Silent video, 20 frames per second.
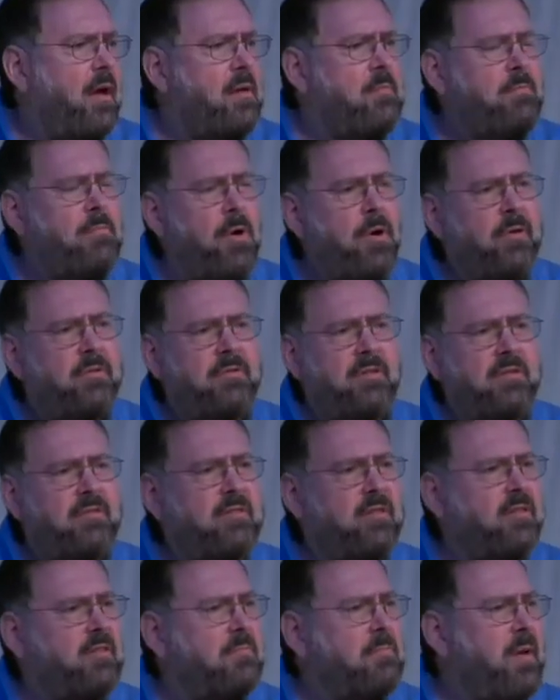And
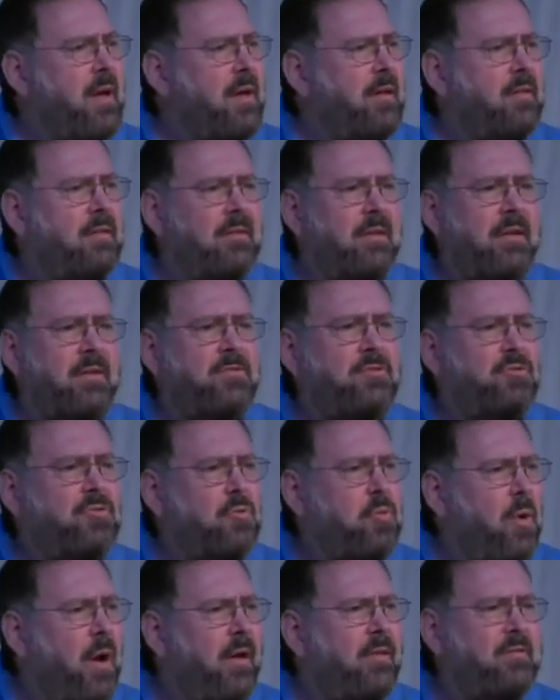Moses has made things
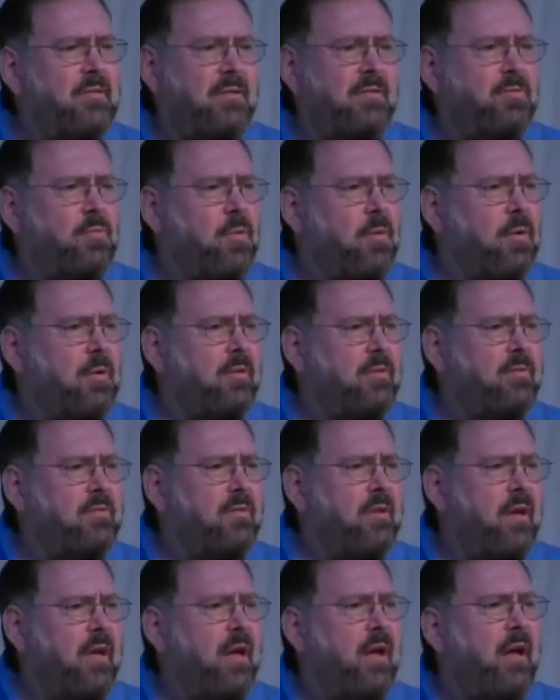twice as worse